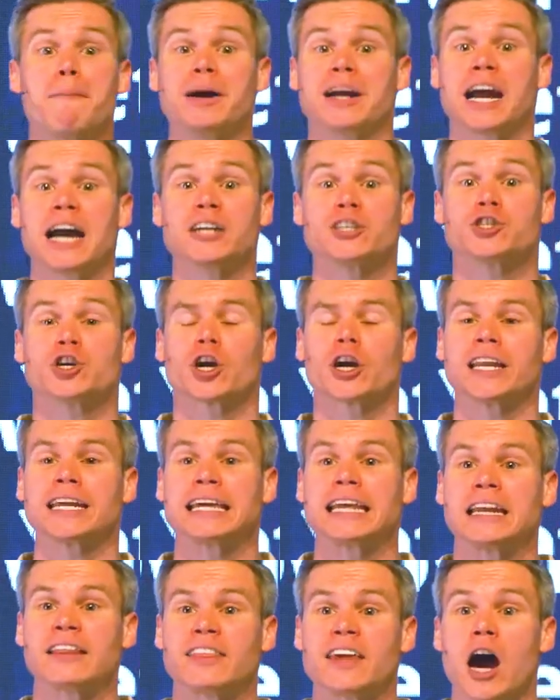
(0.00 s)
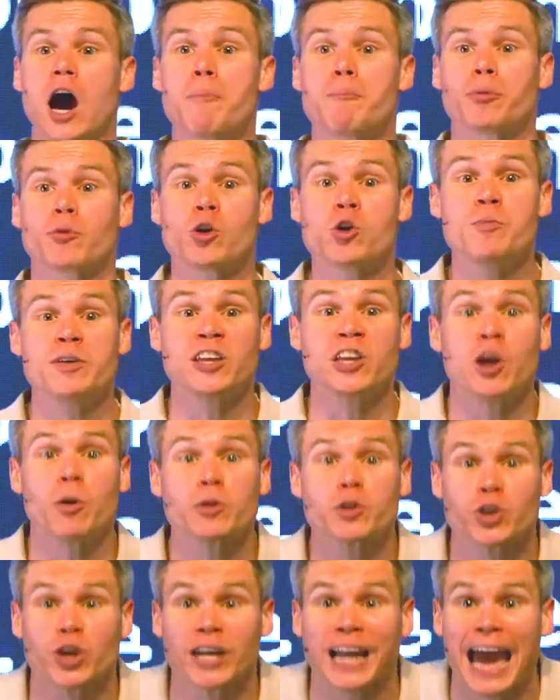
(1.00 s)
Because you're going to get to the upper room and you know
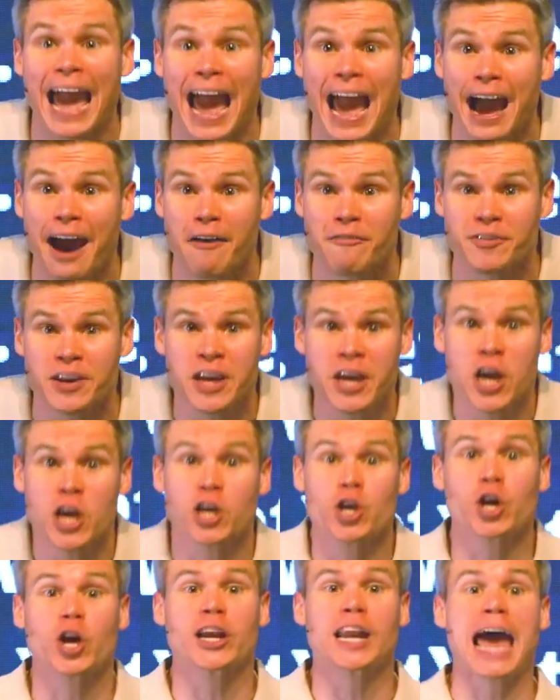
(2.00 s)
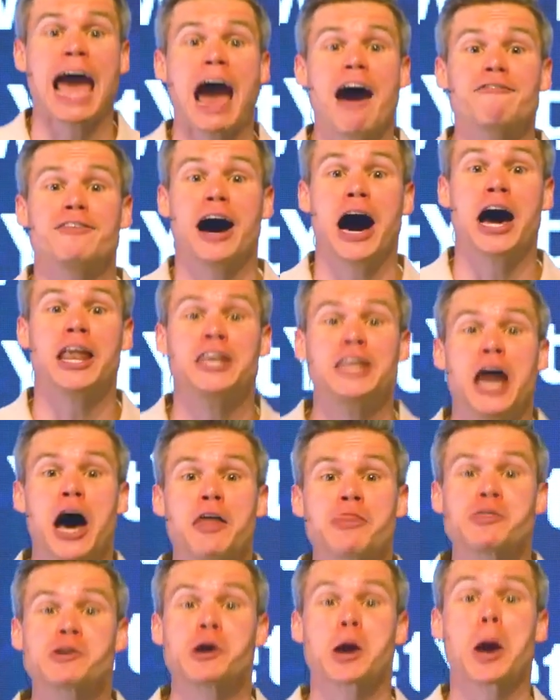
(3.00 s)
what you're going to have? You're going to have
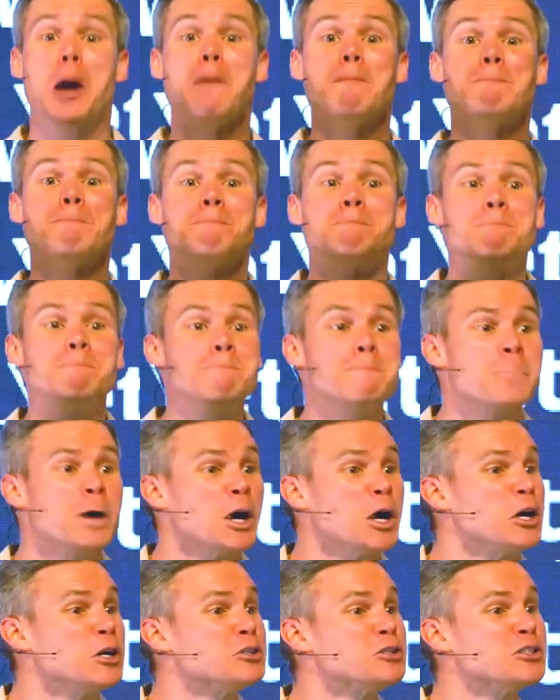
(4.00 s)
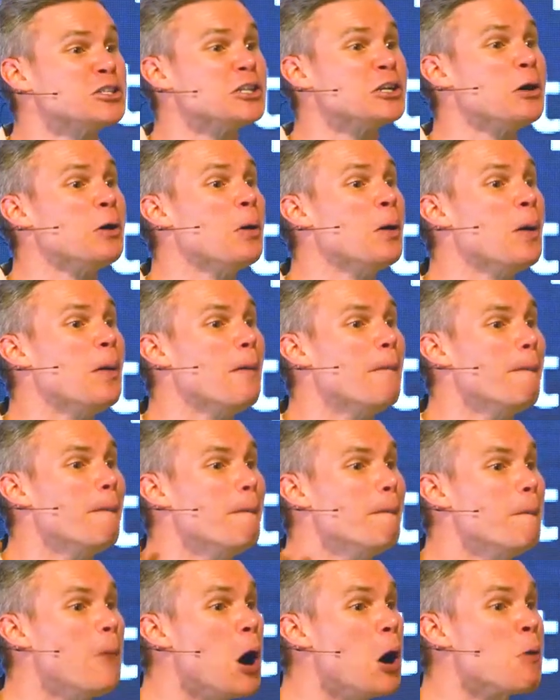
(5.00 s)
another personal
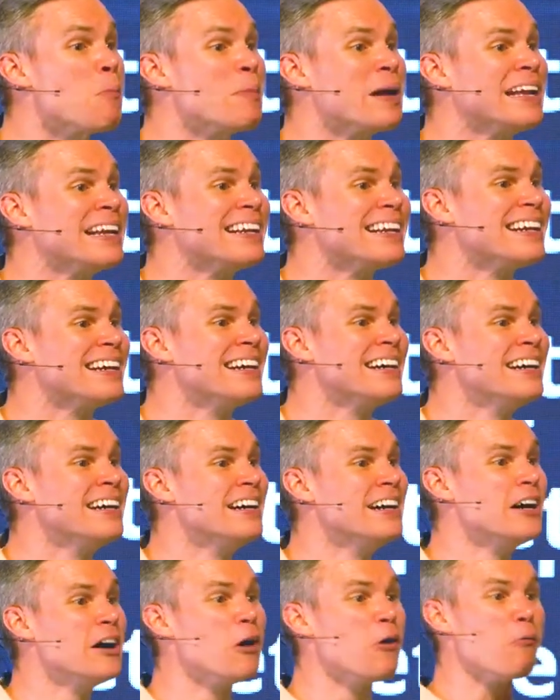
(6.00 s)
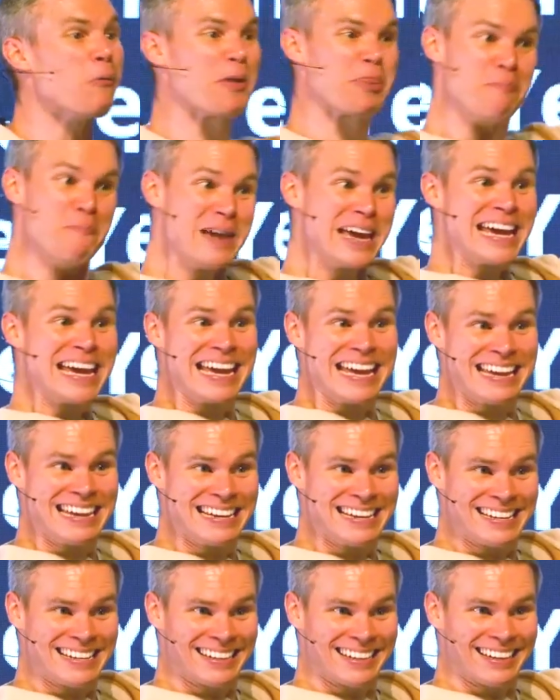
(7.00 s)
moment with me.
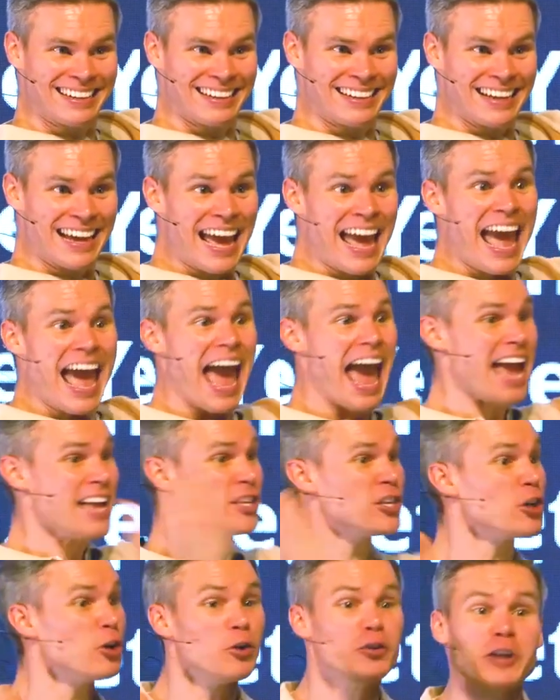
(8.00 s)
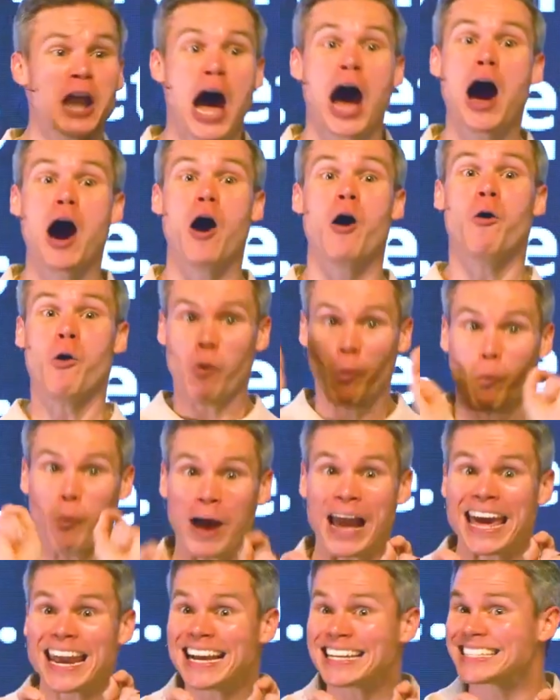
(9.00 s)
And you'll know
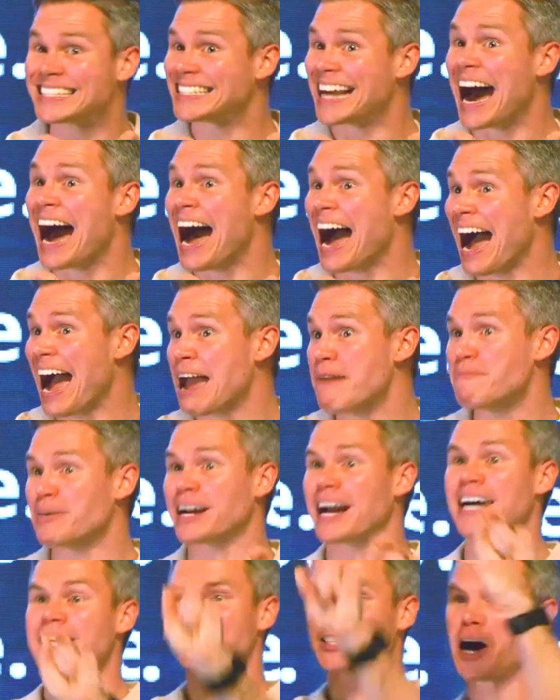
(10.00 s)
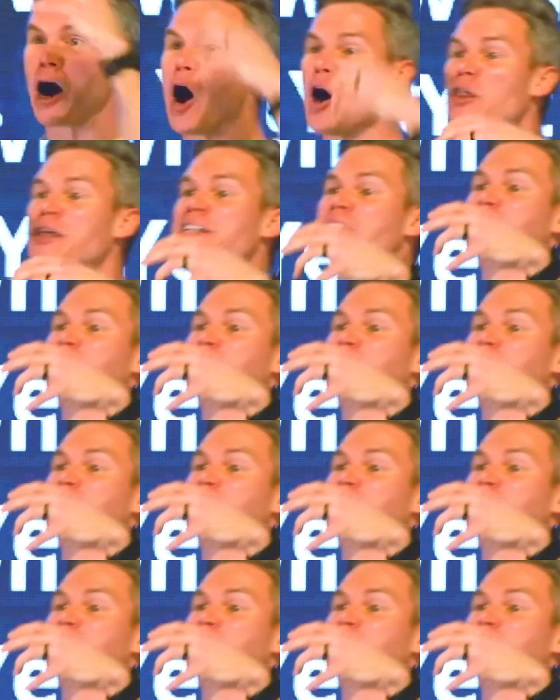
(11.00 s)
when it's time because the Holy